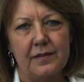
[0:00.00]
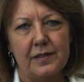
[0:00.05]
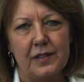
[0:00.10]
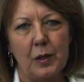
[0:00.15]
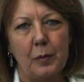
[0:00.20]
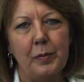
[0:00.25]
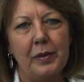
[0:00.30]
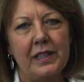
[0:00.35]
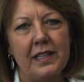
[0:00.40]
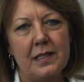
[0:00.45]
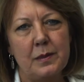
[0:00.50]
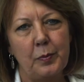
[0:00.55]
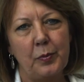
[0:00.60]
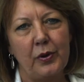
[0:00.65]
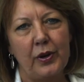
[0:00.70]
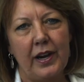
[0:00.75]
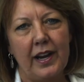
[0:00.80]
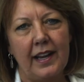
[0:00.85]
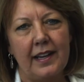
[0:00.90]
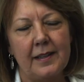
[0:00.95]
So please
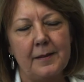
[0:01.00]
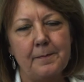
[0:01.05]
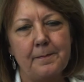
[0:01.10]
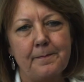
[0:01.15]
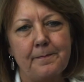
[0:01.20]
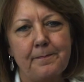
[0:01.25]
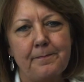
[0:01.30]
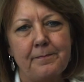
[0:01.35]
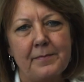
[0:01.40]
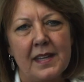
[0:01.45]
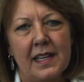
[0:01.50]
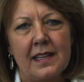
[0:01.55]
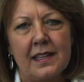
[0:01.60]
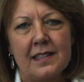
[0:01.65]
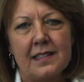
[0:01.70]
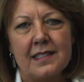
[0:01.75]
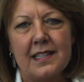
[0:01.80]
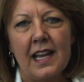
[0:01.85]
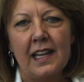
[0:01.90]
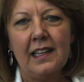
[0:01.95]
pray.
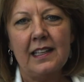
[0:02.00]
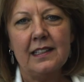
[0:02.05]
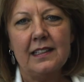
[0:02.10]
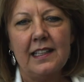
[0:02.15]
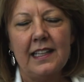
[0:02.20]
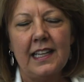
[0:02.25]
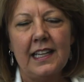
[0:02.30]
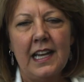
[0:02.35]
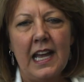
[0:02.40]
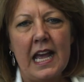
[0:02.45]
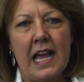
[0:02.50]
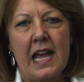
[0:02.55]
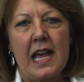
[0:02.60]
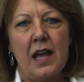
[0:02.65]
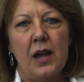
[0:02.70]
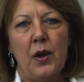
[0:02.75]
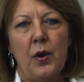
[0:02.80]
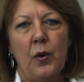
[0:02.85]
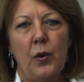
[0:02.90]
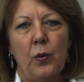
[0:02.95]
Secondly,
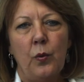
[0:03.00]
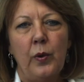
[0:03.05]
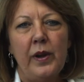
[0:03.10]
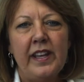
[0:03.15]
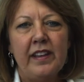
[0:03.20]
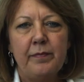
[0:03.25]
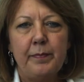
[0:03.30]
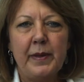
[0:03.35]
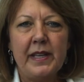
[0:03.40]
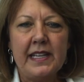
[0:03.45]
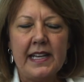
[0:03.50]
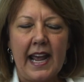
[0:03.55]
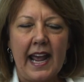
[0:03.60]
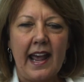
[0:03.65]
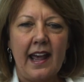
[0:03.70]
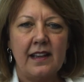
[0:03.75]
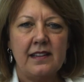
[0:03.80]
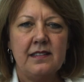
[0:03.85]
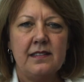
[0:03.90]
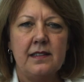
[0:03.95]
we have been
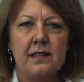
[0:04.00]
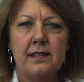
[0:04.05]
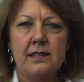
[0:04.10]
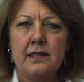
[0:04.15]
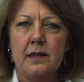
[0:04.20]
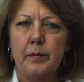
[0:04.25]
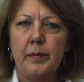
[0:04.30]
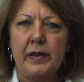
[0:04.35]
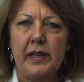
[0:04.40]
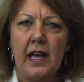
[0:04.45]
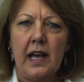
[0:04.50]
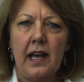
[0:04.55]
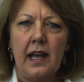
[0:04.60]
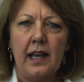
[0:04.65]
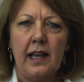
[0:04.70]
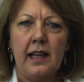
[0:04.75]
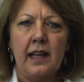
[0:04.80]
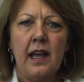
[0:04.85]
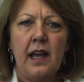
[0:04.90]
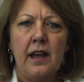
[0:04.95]
asked to
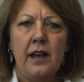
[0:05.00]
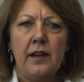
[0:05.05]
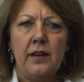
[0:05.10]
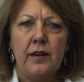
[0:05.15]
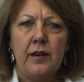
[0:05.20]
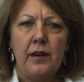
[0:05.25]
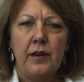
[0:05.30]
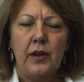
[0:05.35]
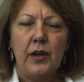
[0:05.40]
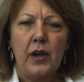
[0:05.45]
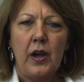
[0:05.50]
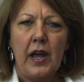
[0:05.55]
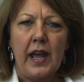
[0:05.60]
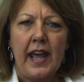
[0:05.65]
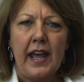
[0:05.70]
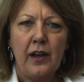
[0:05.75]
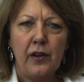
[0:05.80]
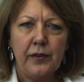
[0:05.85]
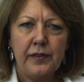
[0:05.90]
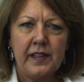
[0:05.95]
supply
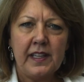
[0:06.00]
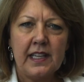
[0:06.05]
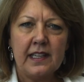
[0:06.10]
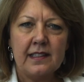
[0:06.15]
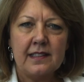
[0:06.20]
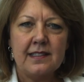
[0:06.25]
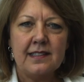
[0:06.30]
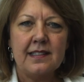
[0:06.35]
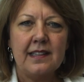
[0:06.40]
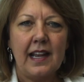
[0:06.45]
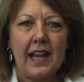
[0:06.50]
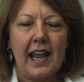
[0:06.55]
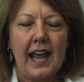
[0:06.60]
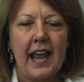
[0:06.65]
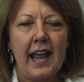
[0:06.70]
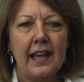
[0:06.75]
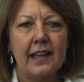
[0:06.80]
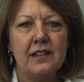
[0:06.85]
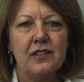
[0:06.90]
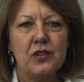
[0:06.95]
health kits
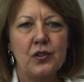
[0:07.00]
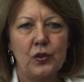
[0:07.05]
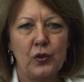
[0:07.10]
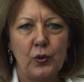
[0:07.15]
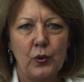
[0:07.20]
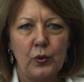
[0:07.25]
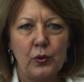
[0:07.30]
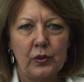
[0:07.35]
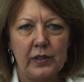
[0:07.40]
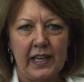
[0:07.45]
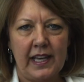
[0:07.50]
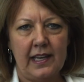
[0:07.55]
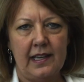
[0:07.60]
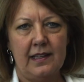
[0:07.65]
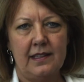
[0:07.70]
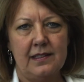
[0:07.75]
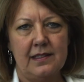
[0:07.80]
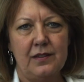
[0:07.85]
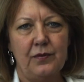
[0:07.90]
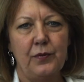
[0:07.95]
and school
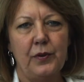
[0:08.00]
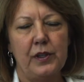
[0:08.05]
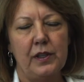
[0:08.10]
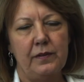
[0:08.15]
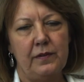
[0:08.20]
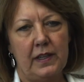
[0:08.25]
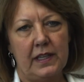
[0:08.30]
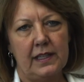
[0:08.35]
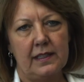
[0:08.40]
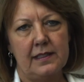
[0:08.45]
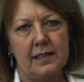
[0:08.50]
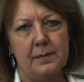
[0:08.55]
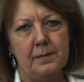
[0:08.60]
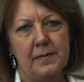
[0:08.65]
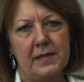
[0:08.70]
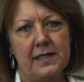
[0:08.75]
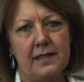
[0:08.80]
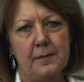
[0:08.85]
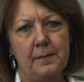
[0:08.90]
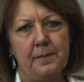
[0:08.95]
kits for the
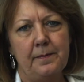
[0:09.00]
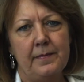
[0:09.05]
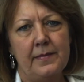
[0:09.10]
victims.